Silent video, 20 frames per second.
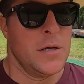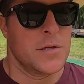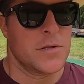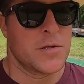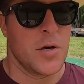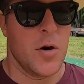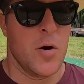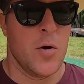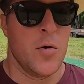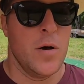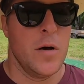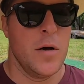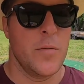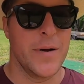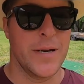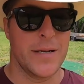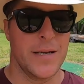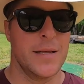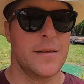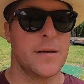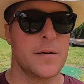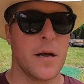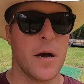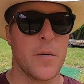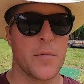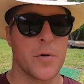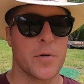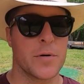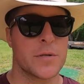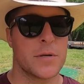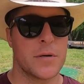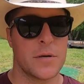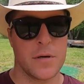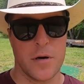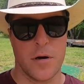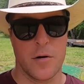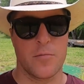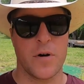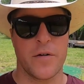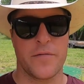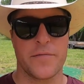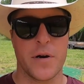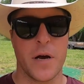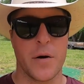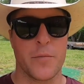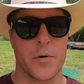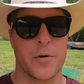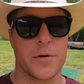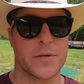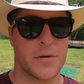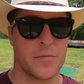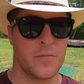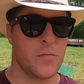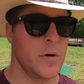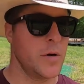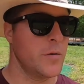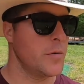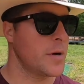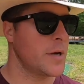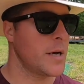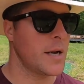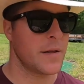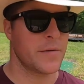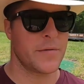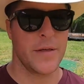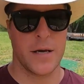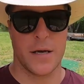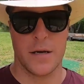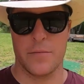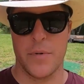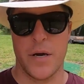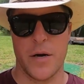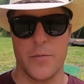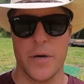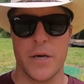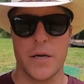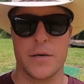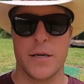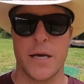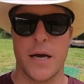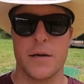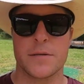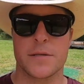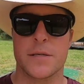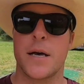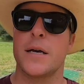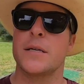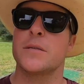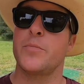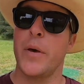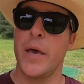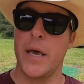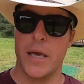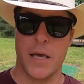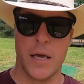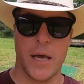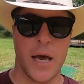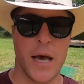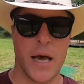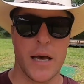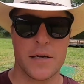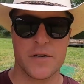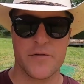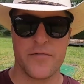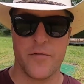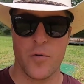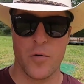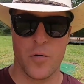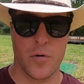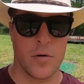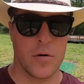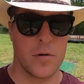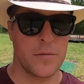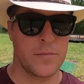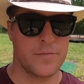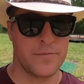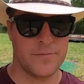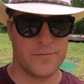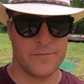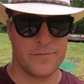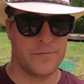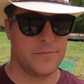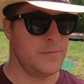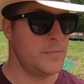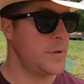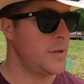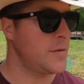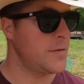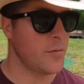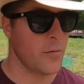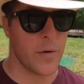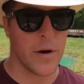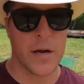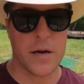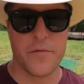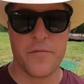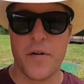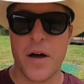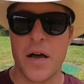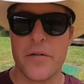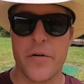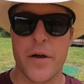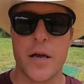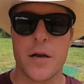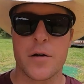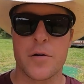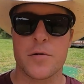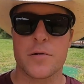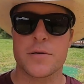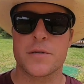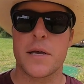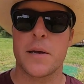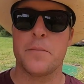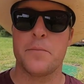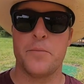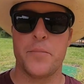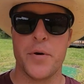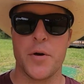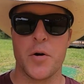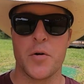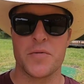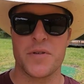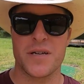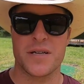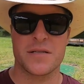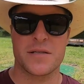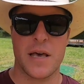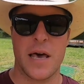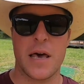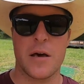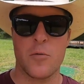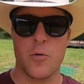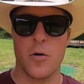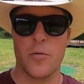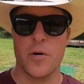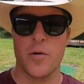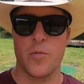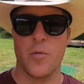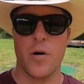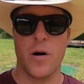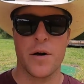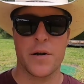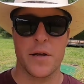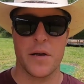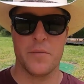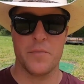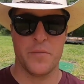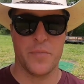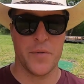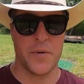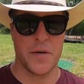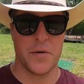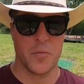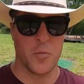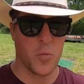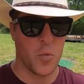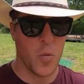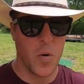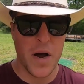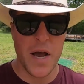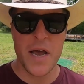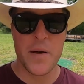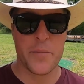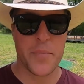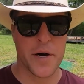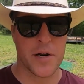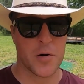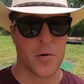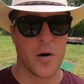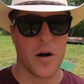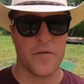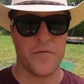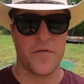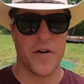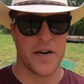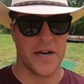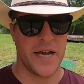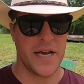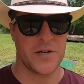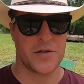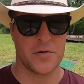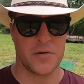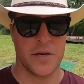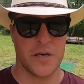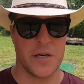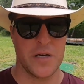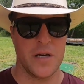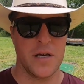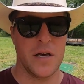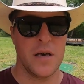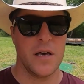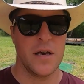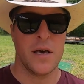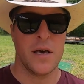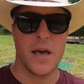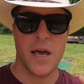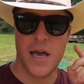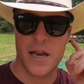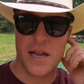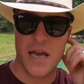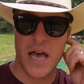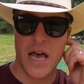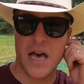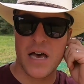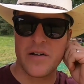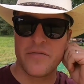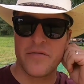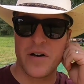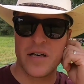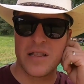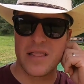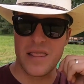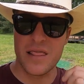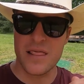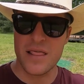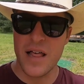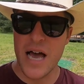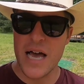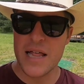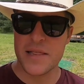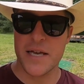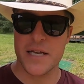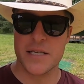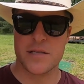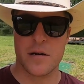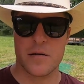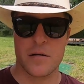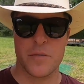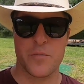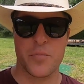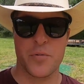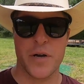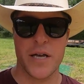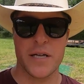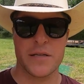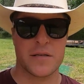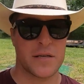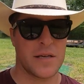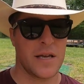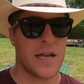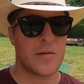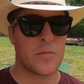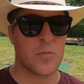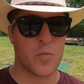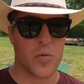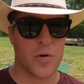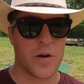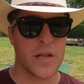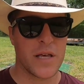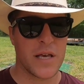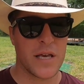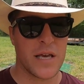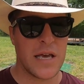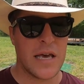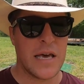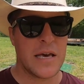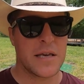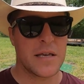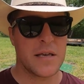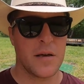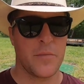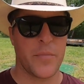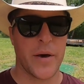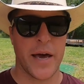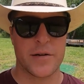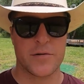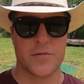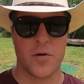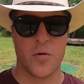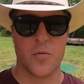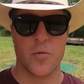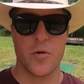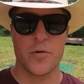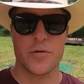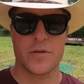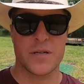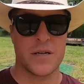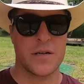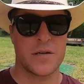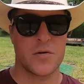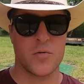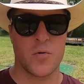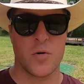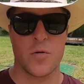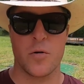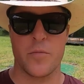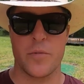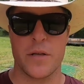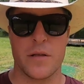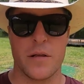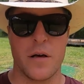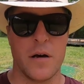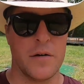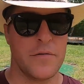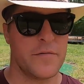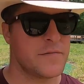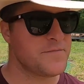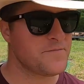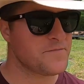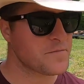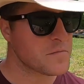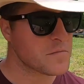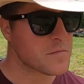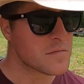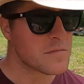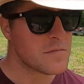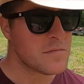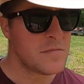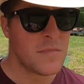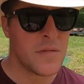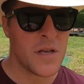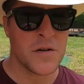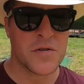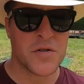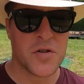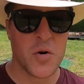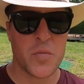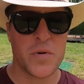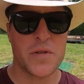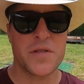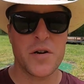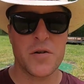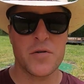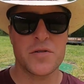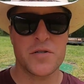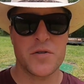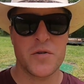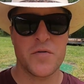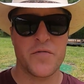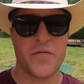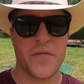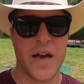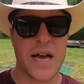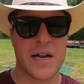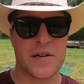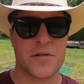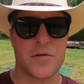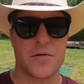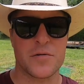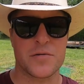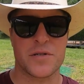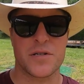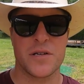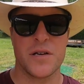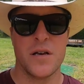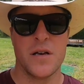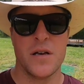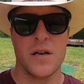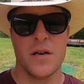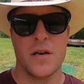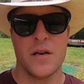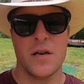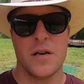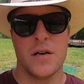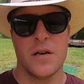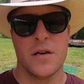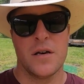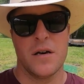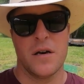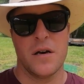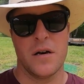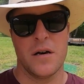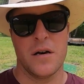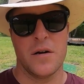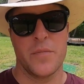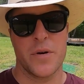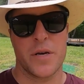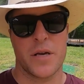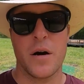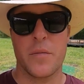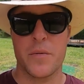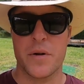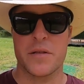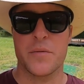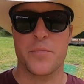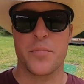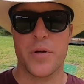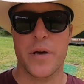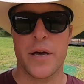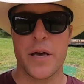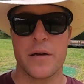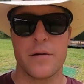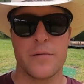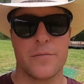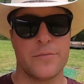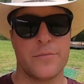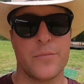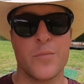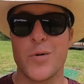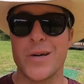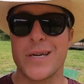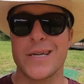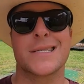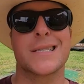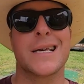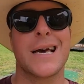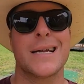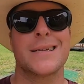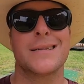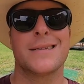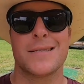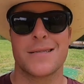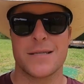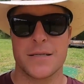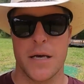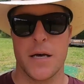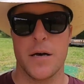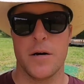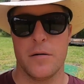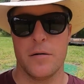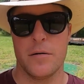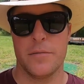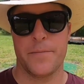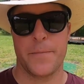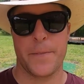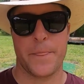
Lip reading: So we did the numbers, rough numbers, and we were kind of thinking, man, we could downsize, pay cash for 3 to 5 acres and build exactly what we want and be way better off financially and have a lot less on our plates and really get back to our roots and enjoy what we love. So with those two factors coming into play, we decided to sell.